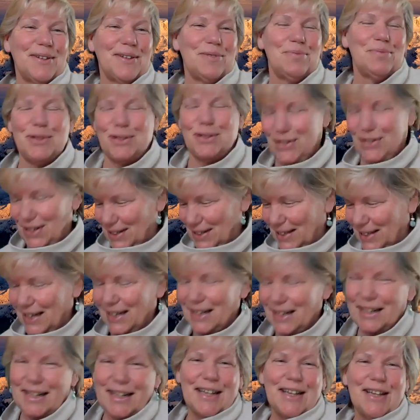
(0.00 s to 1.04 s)
I appreciate
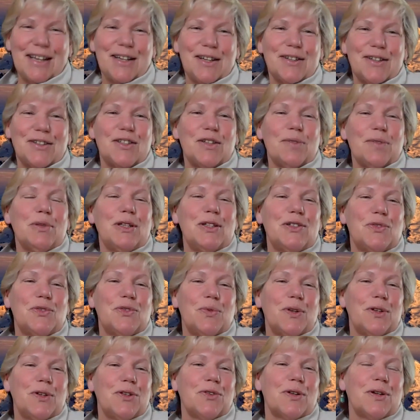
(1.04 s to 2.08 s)
that. Somebody's
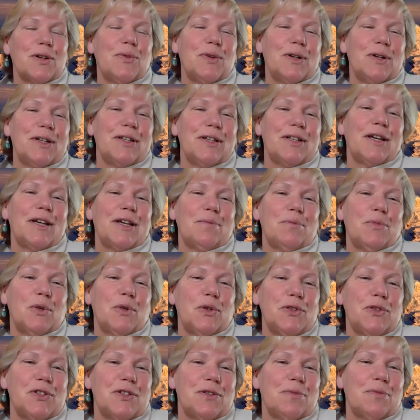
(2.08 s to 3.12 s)
wondering what you like
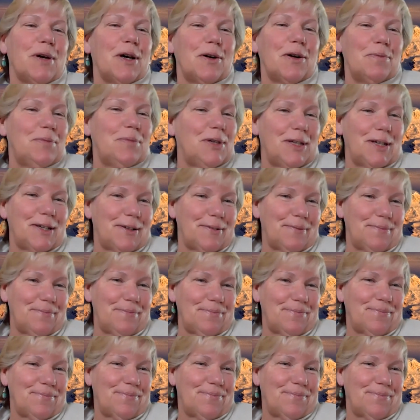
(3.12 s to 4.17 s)
most about being
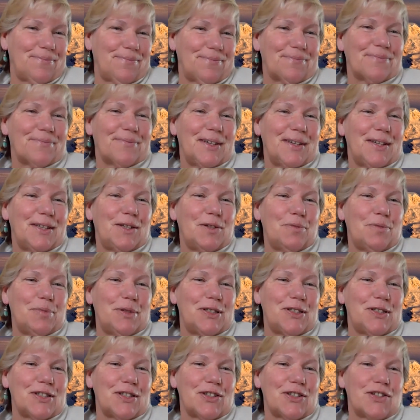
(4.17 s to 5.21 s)
in the
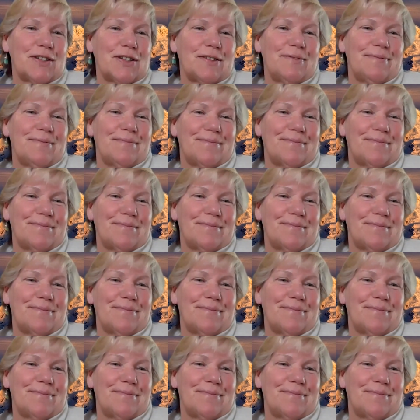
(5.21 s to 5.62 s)
position.